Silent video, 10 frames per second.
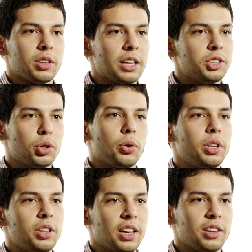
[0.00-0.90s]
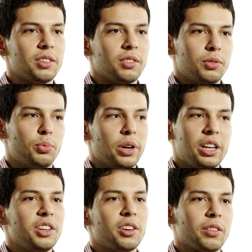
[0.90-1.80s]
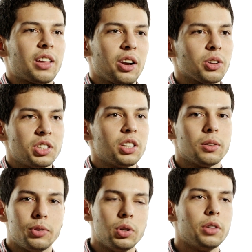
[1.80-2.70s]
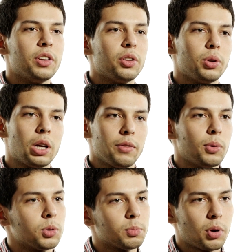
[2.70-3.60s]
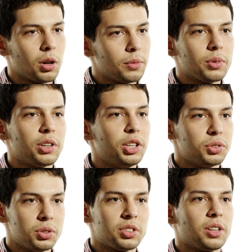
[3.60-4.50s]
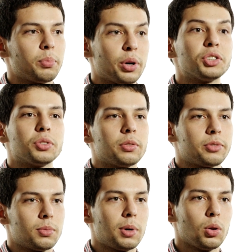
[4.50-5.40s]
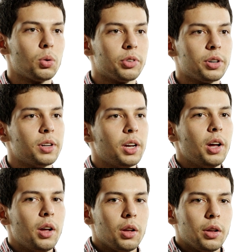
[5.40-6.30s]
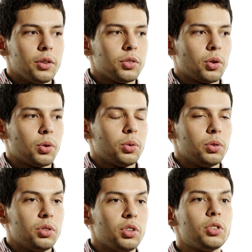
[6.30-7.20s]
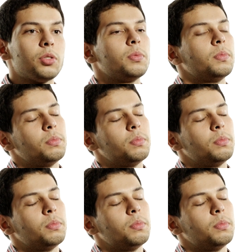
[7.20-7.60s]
That joy that really the earth cannot take of you, even though you have lots of problems and issues and pressure from all over. So this is